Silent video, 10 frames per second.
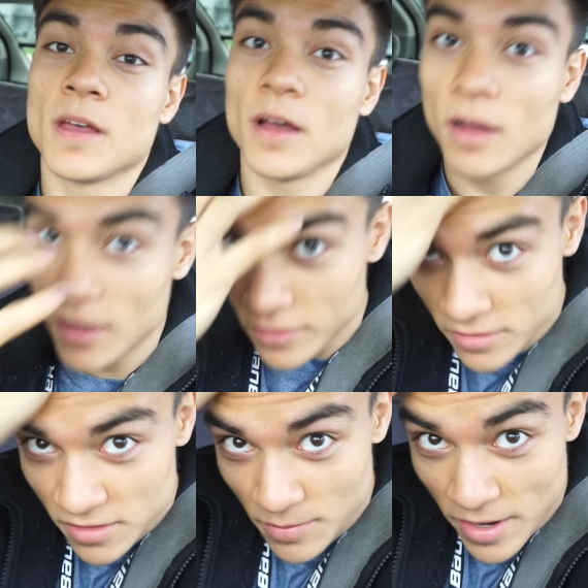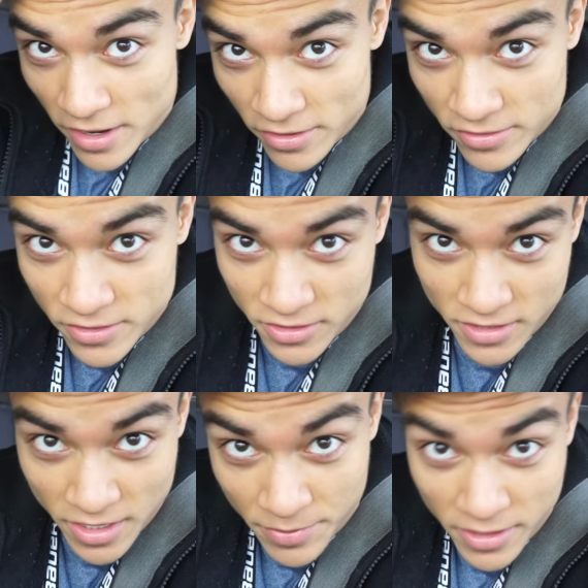Uh, you can see my hair is just,
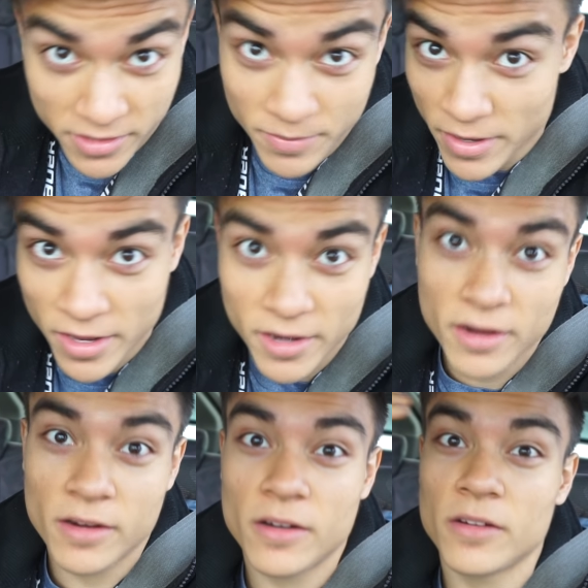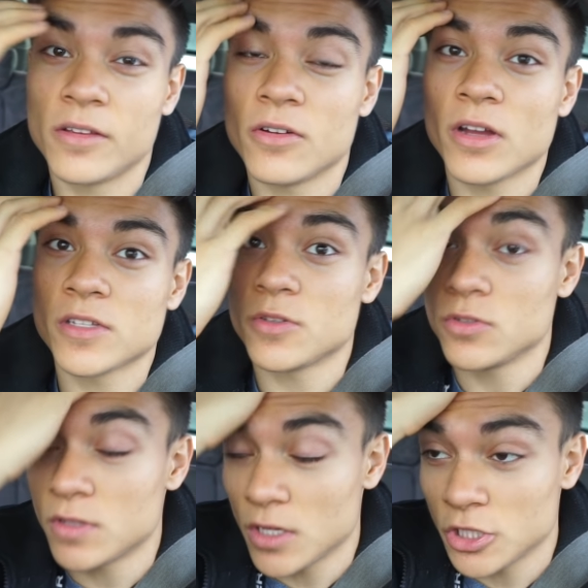I didn't put anything in my hair, you know, I just
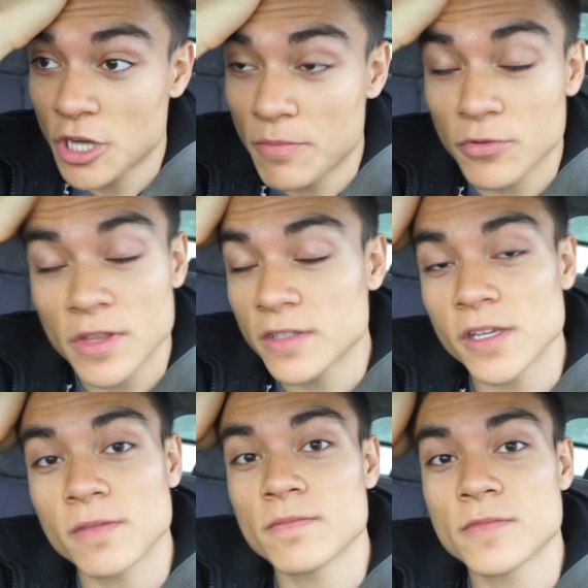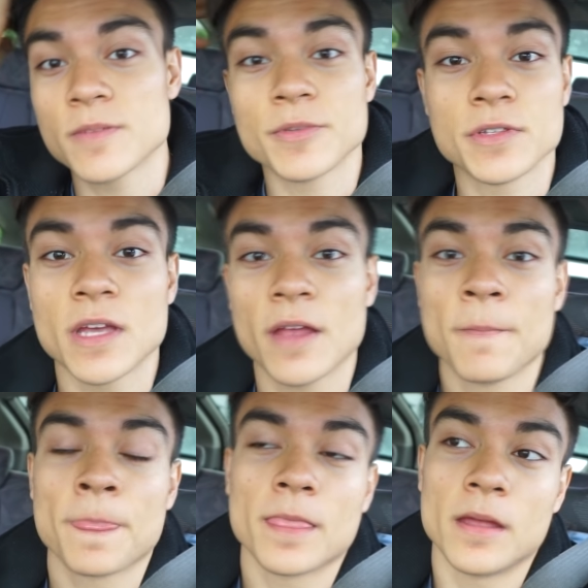used uh, shampoo and that's it. Simple as that.
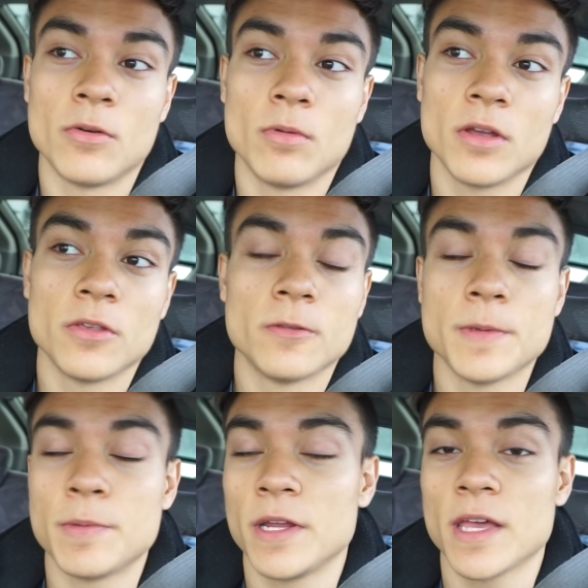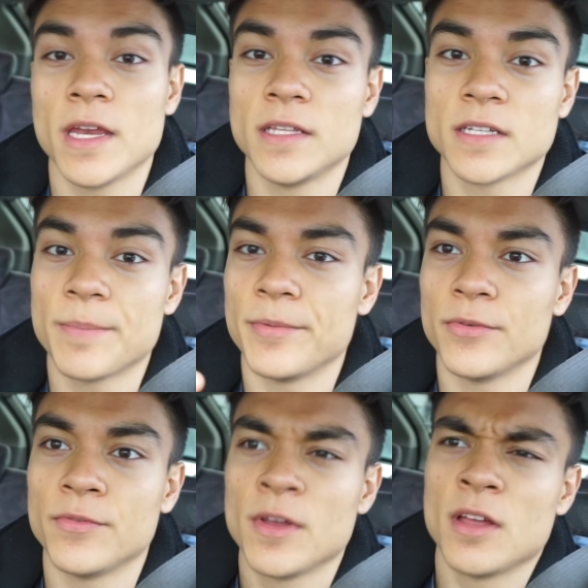They don't want you to be putting any type
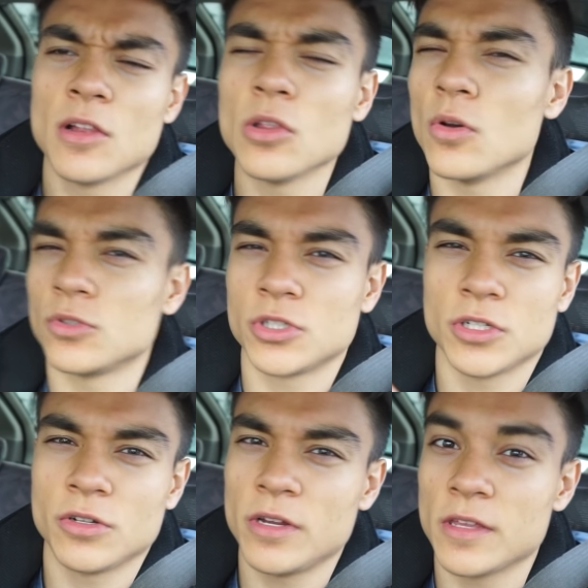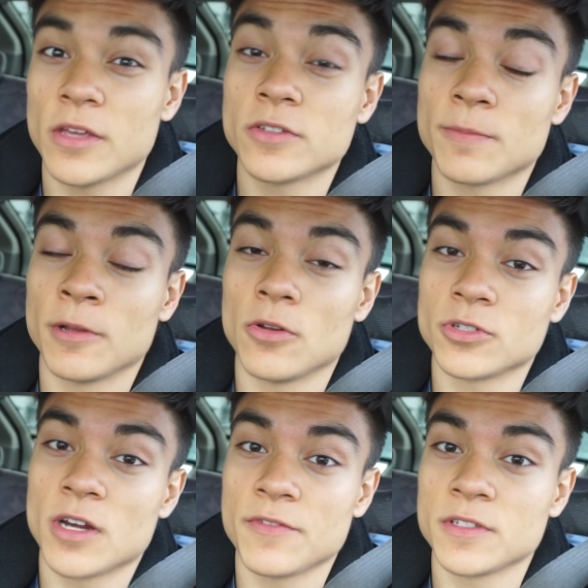of lotion or anything. I used to put
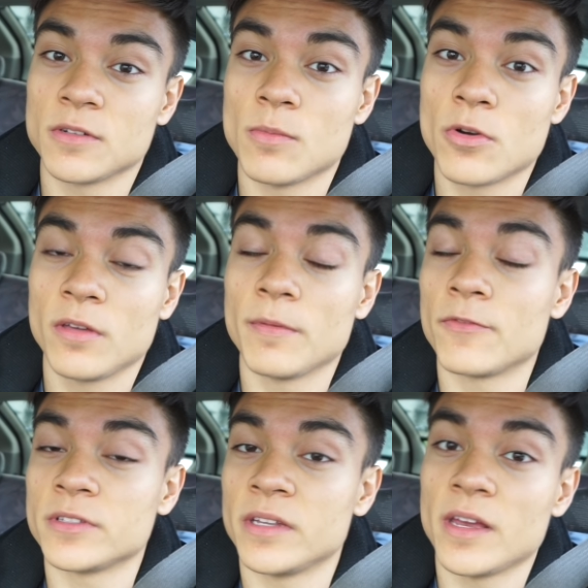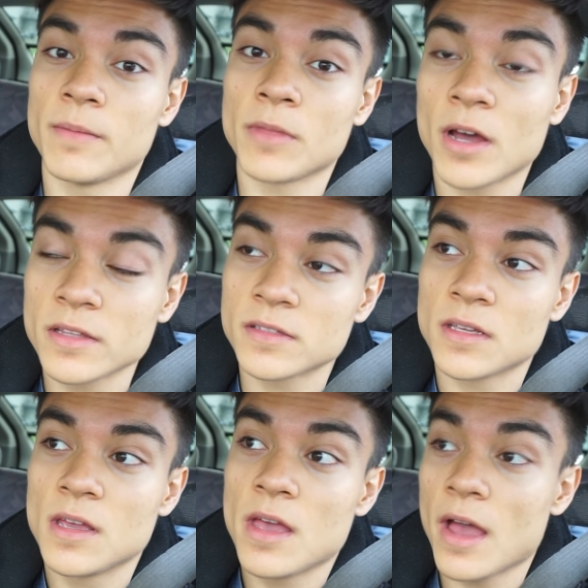lotion every single morning, but for today I'm not,
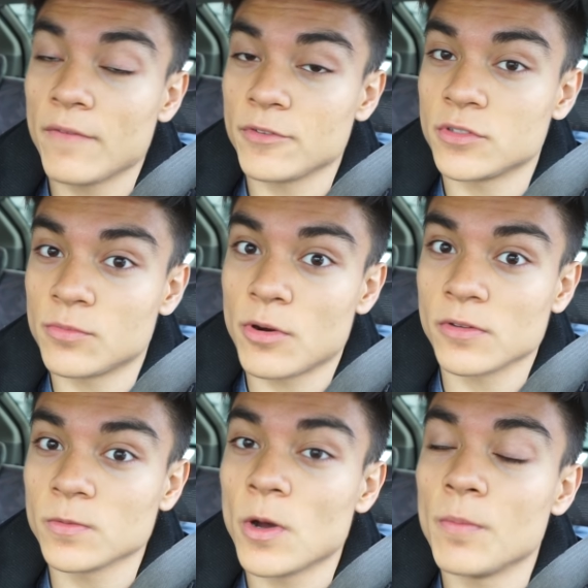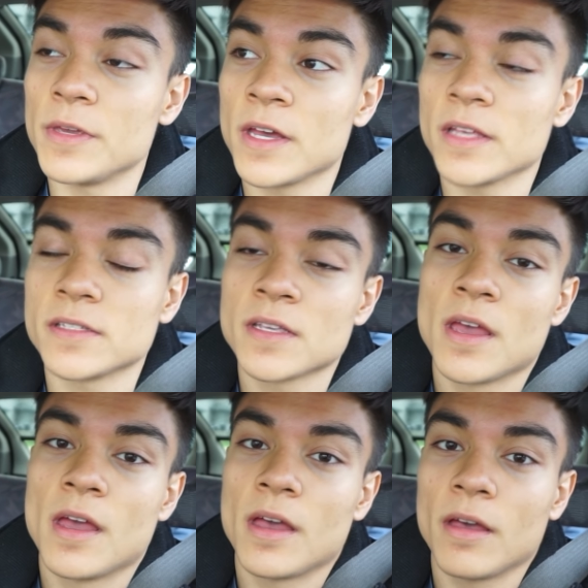and for tomorrow as well, because
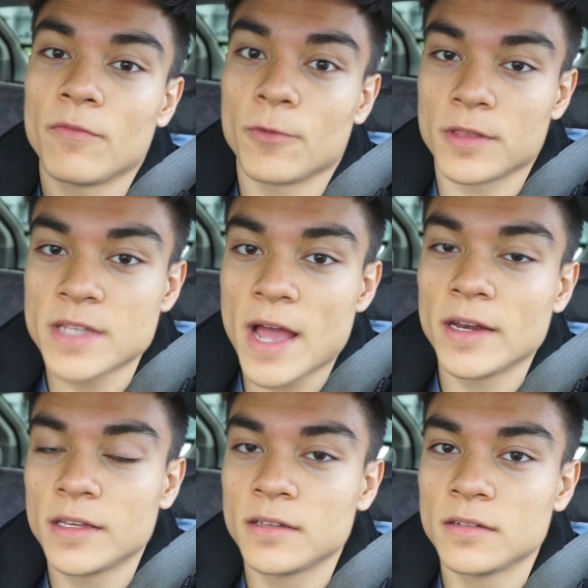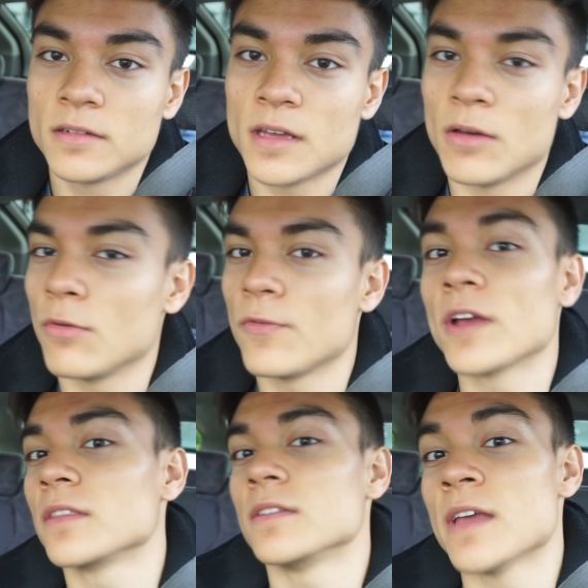for the tanning, it will
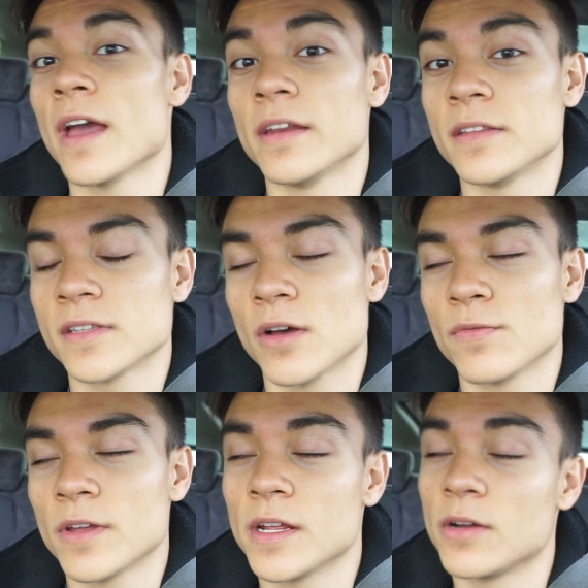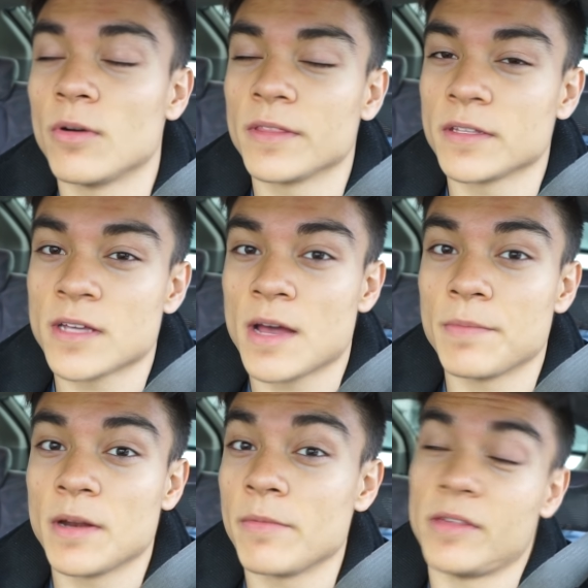affect the tan itself. And I don't want that to
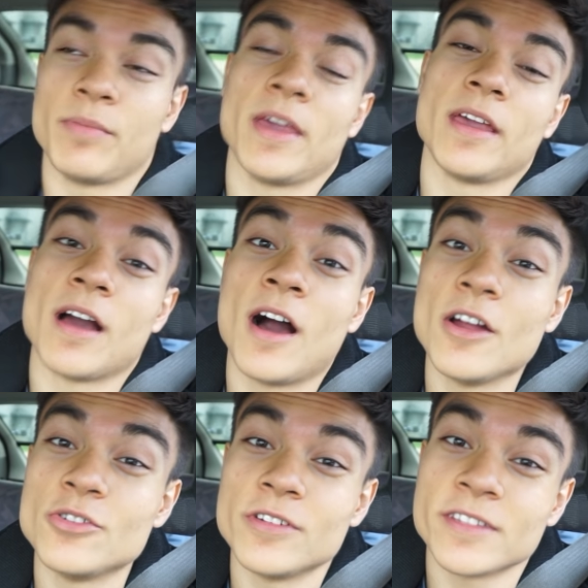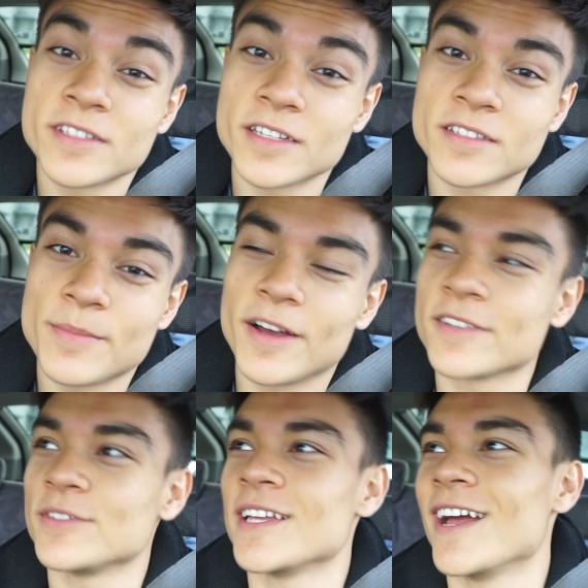happen. I'm already paying 160
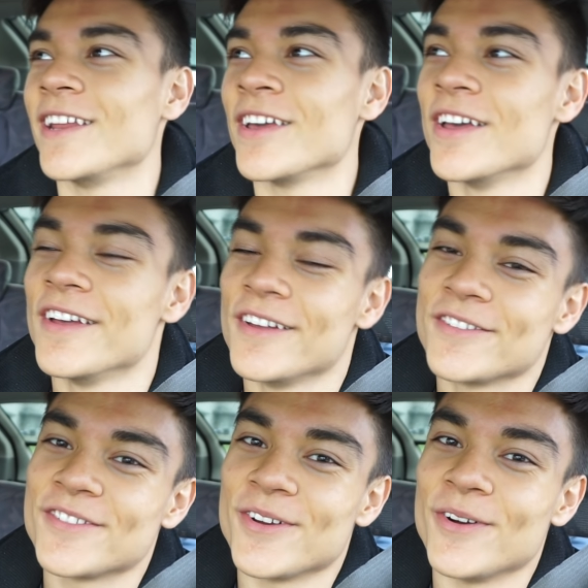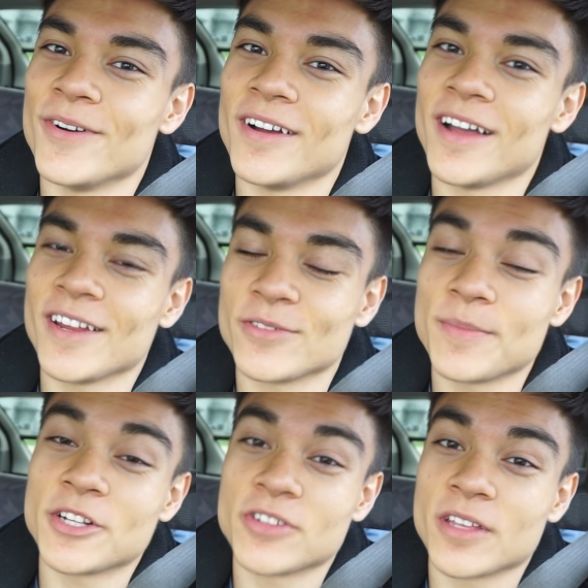bucks for tanning. So I just want to
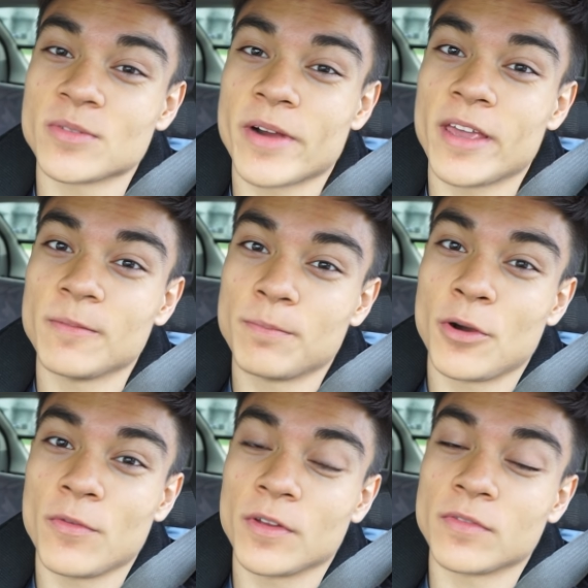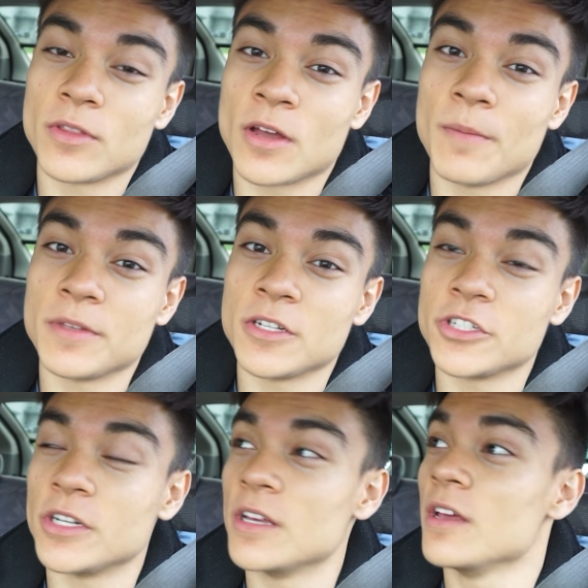make sure that's right. Perfect for the
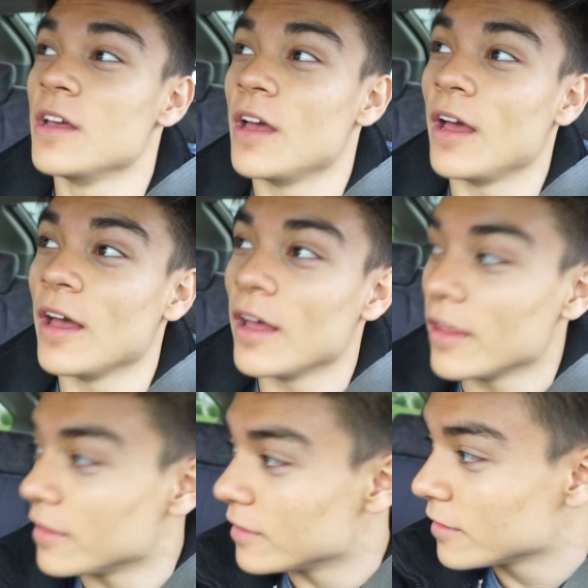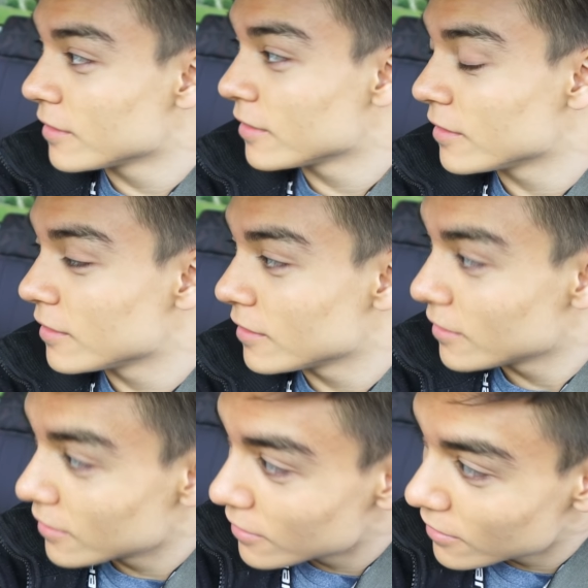competition. And
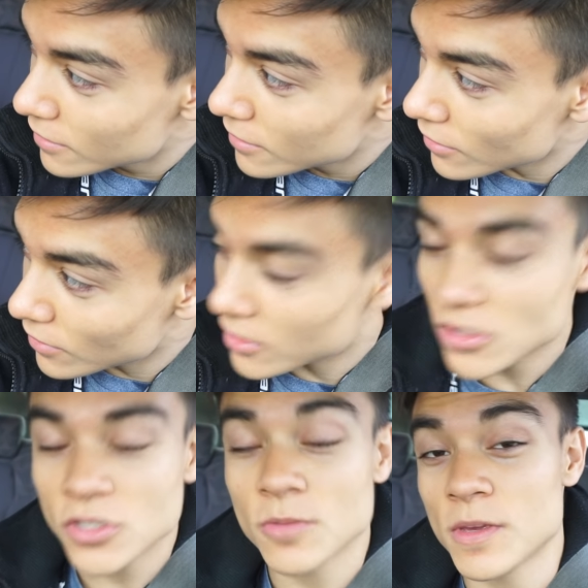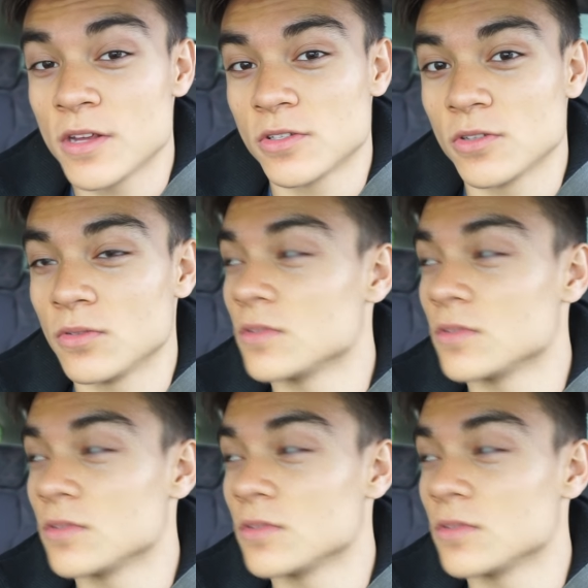okay, she should be here soon.